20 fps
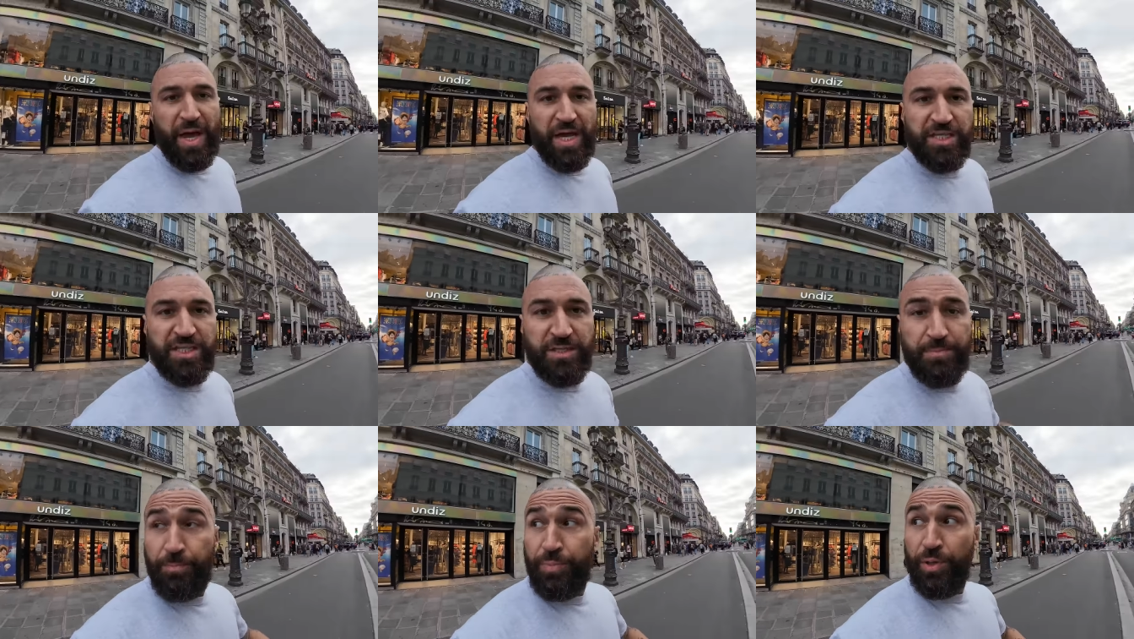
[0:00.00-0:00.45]

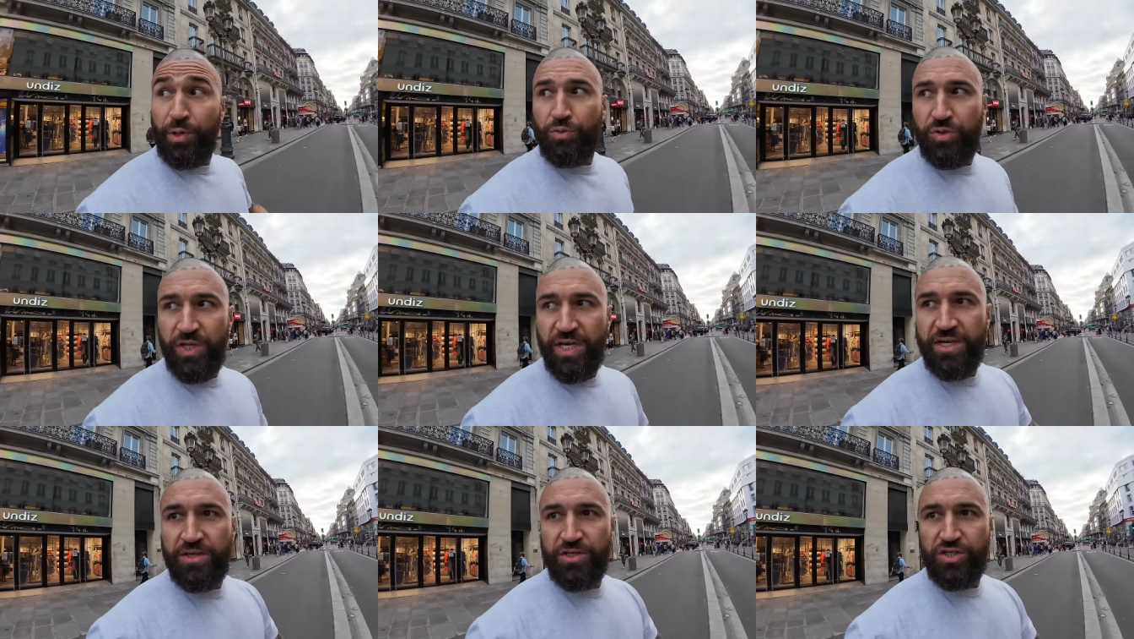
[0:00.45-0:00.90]
best
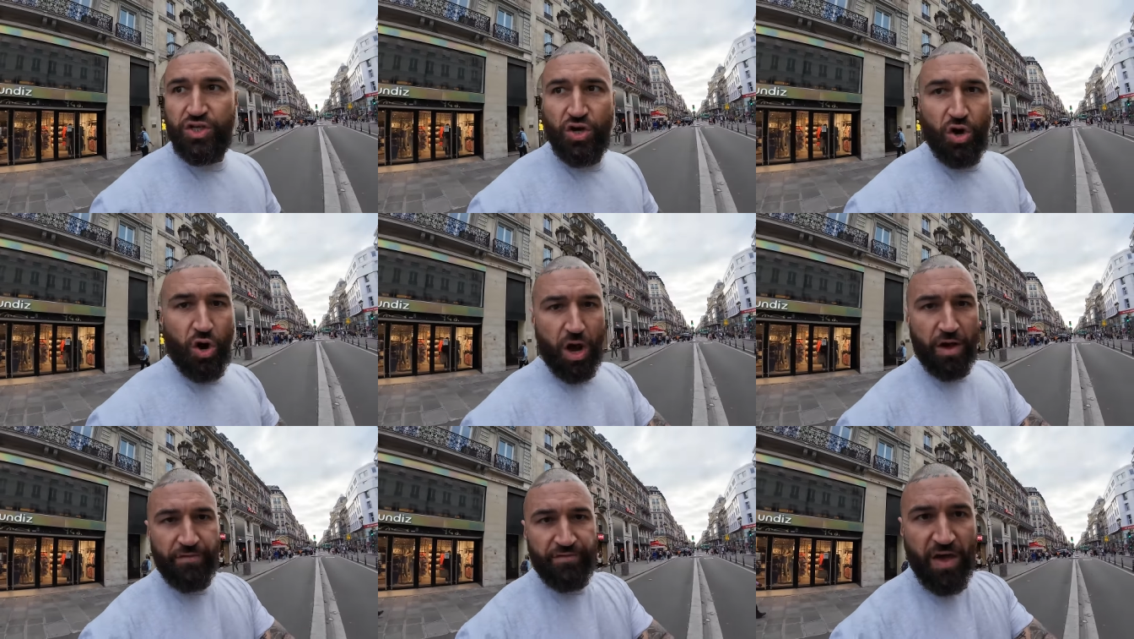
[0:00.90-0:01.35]
buildings
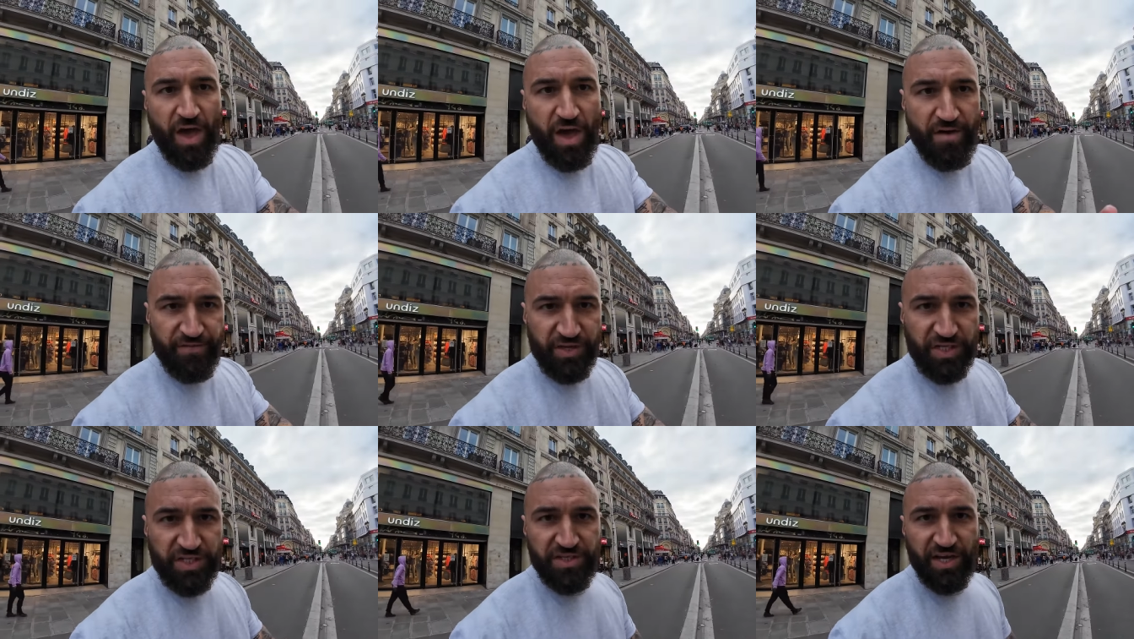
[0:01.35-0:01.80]
I've
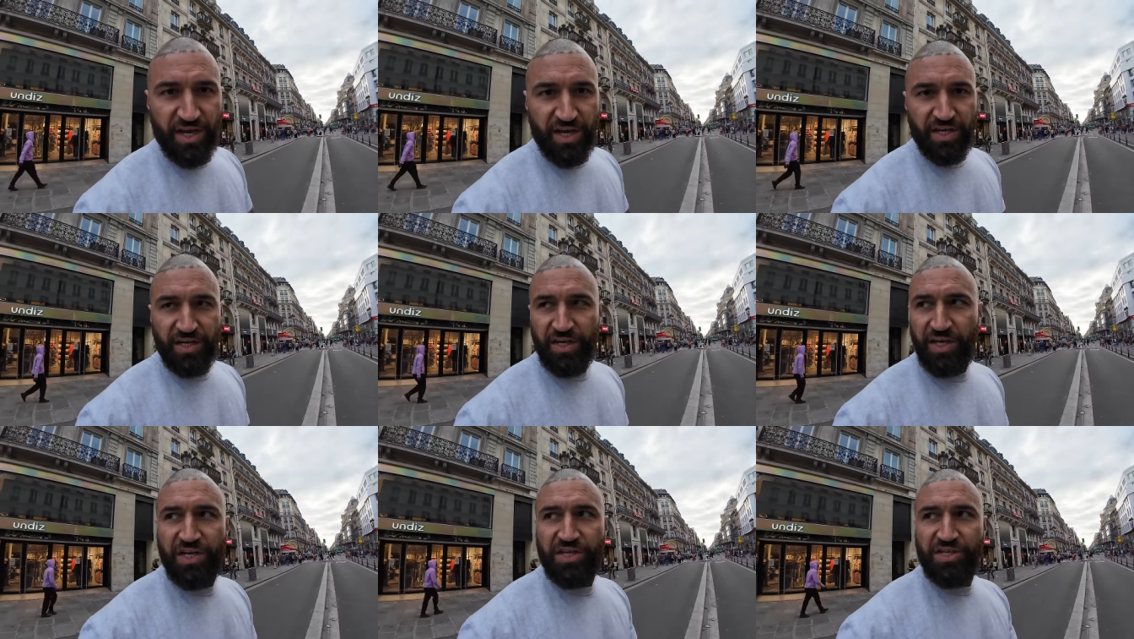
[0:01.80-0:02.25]
ever
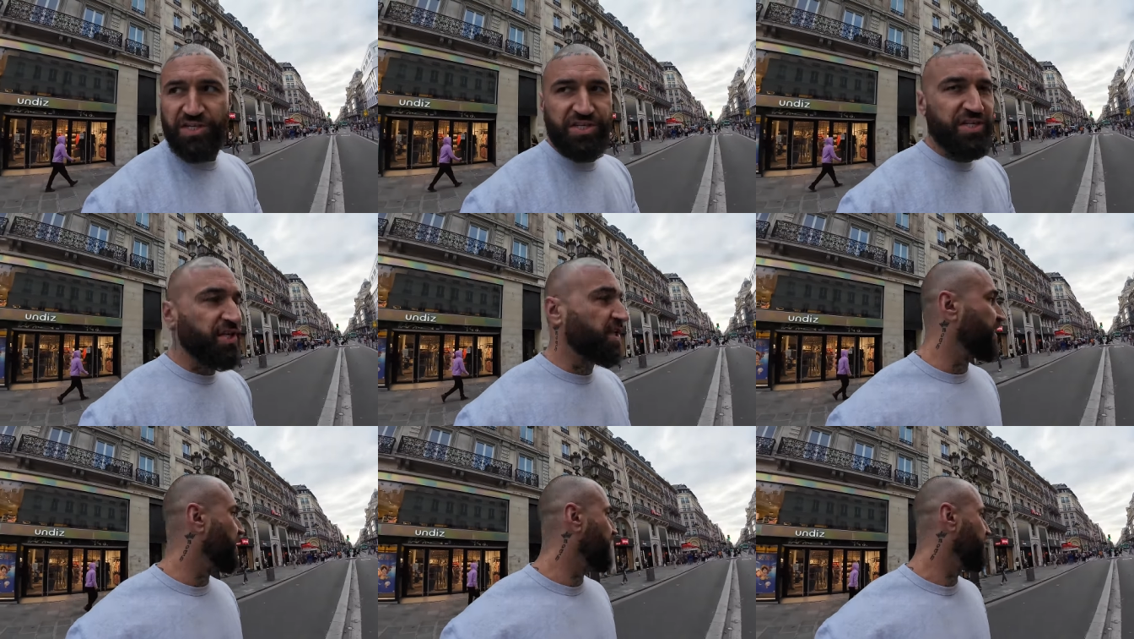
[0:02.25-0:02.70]
seen in a
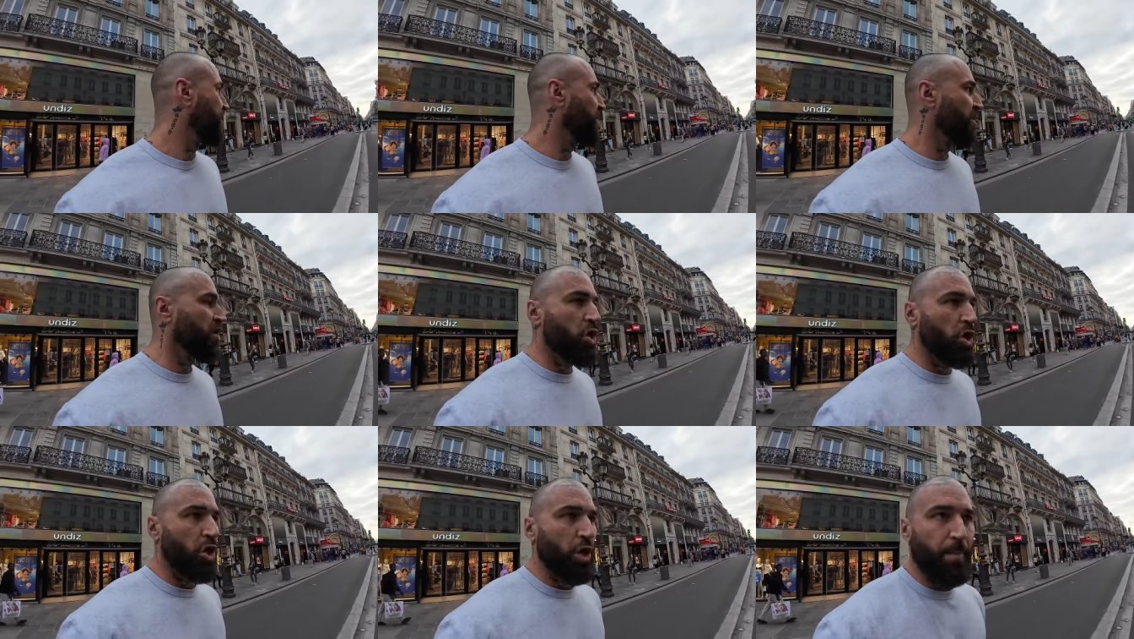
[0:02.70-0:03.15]
city.
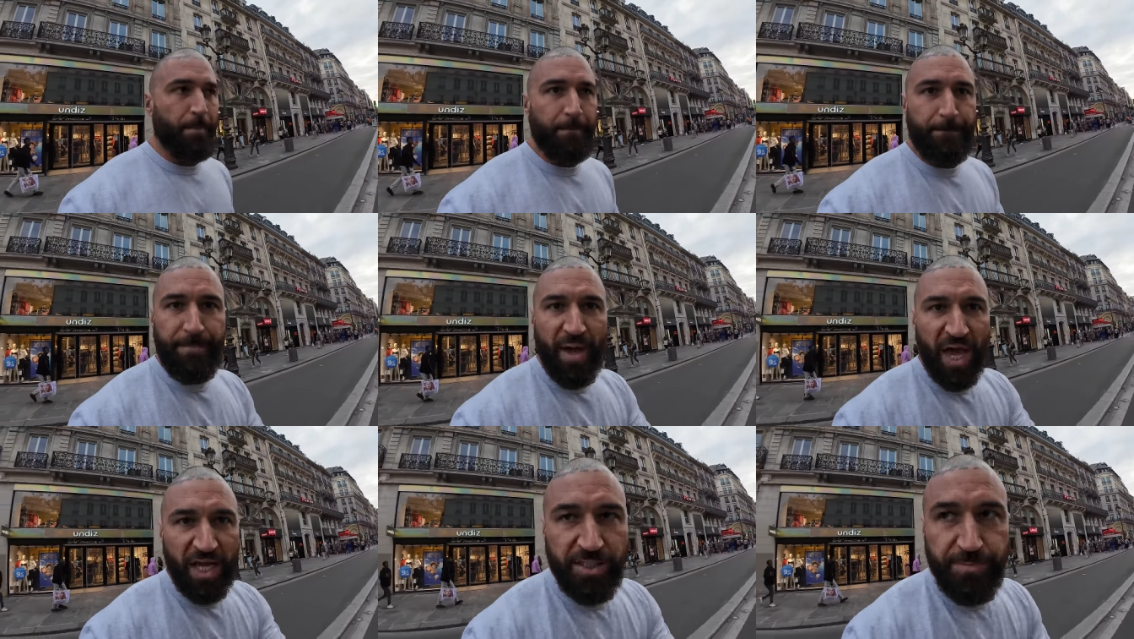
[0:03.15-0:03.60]

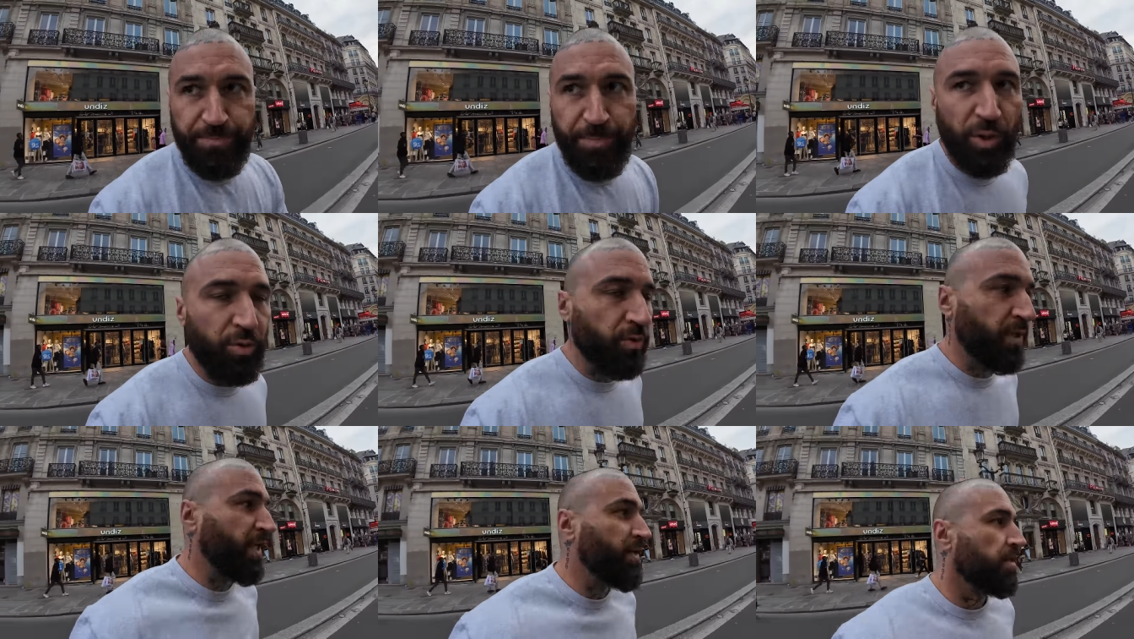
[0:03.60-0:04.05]
Best
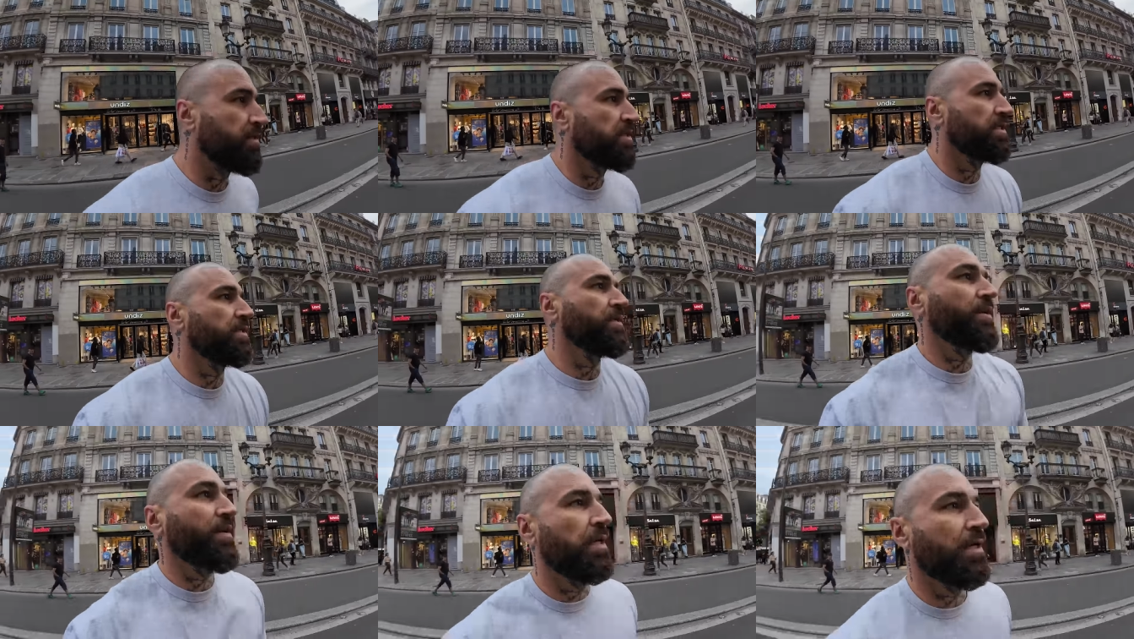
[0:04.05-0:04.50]
buildings.